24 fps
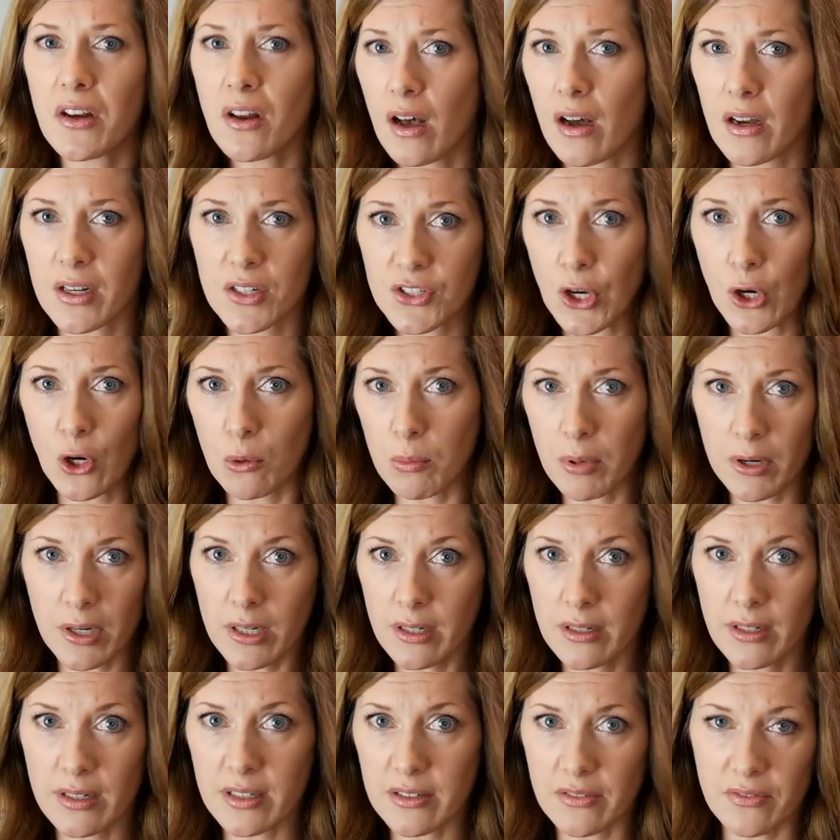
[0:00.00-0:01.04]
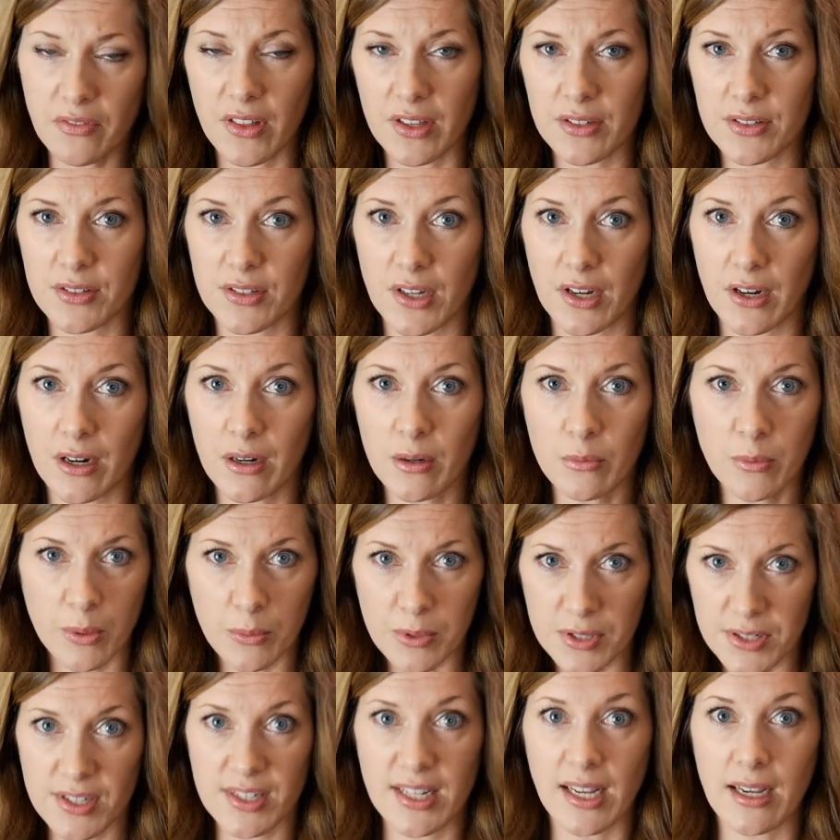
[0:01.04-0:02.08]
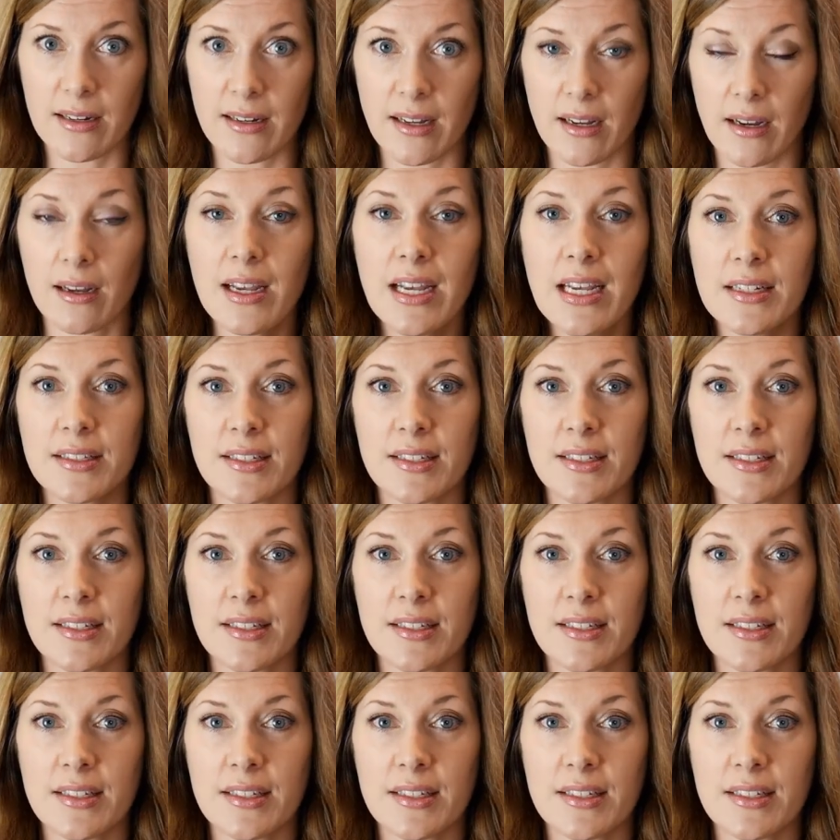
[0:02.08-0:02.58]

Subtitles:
October of this year where we're standing